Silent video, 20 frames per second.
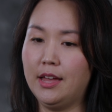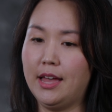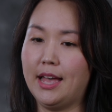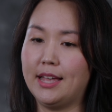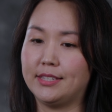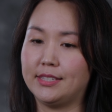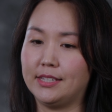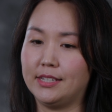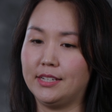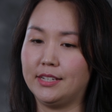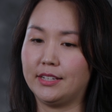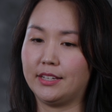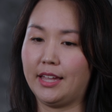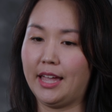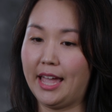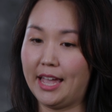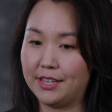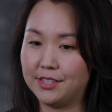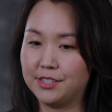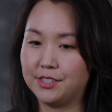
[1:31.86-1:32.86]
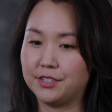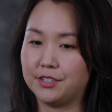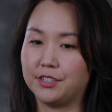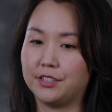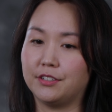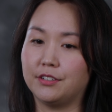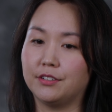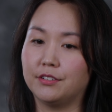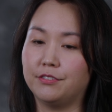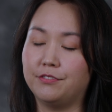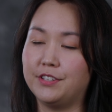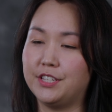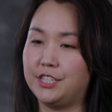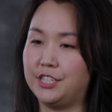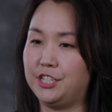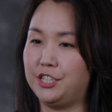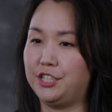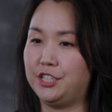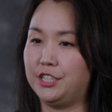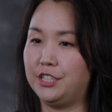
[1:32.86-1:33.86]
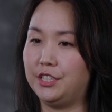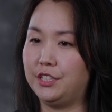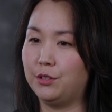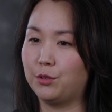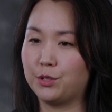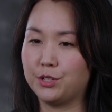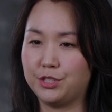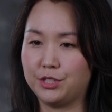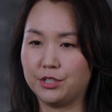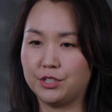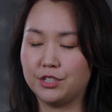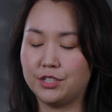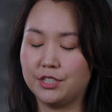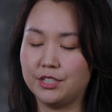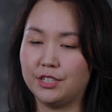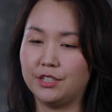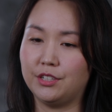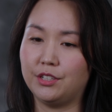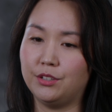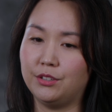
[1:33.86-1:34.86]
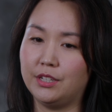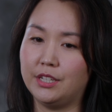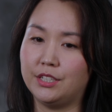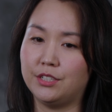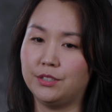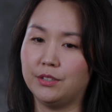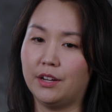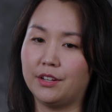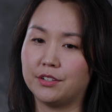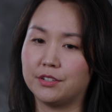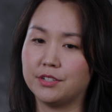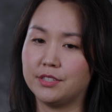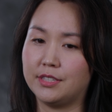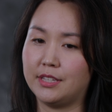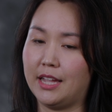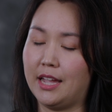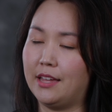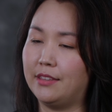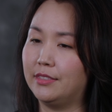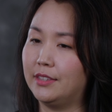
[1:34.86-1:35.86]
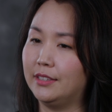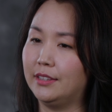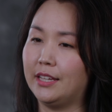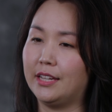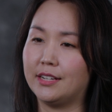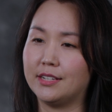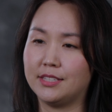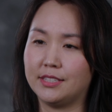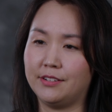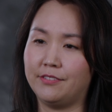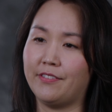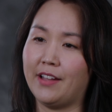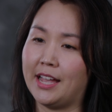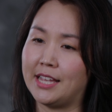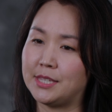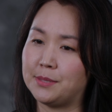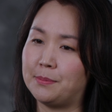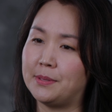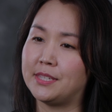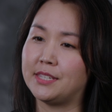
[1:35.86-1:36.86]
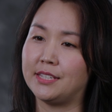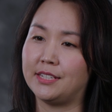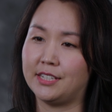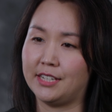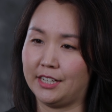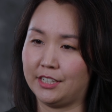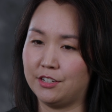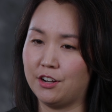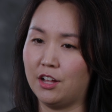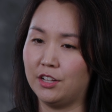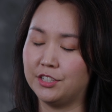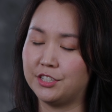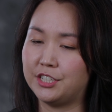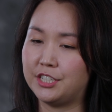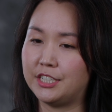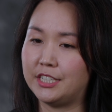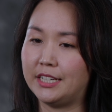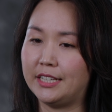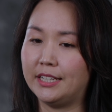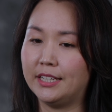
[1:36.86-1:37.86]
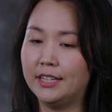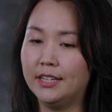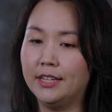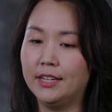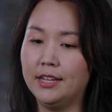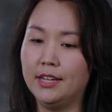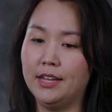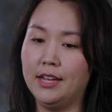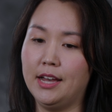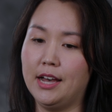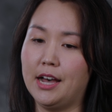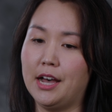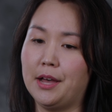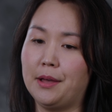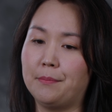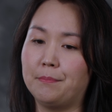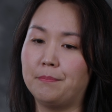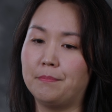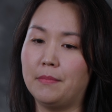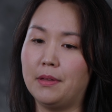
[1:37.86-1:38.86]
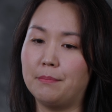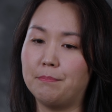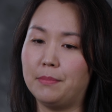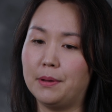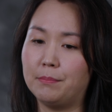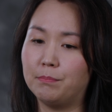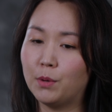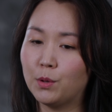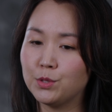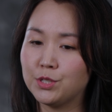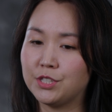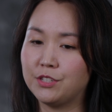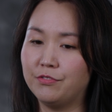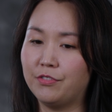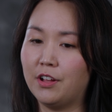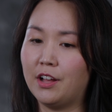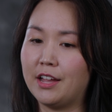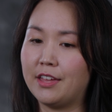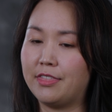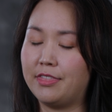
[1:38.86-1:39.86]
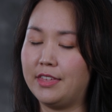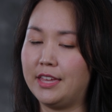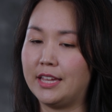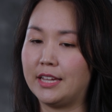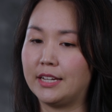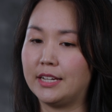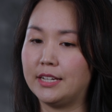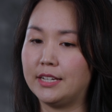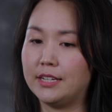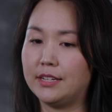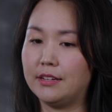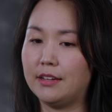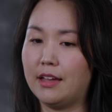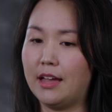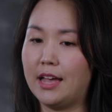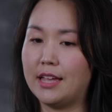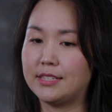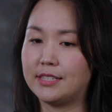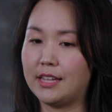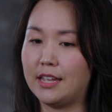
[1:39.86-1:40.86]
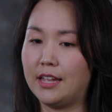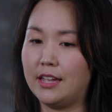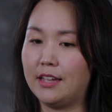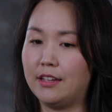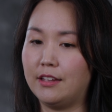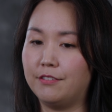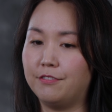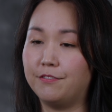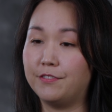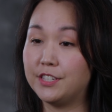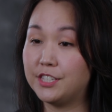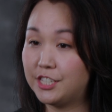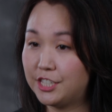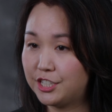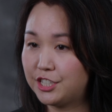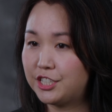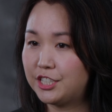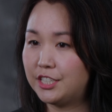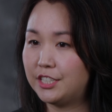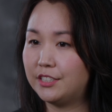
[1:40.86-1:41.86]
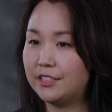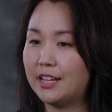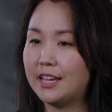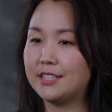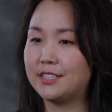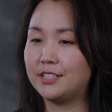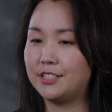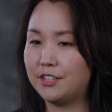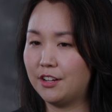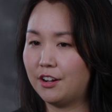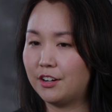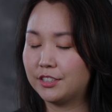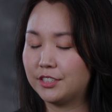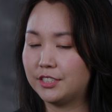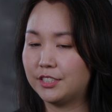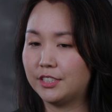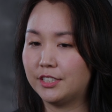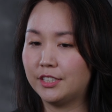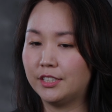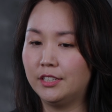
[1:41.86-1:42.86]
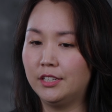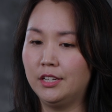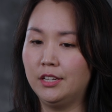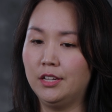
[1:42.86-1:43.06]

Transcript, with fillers: As a cancer physician or surgeon, you need to understand the latest advancements in technology. But most of all, I think as a physician, as a doctor,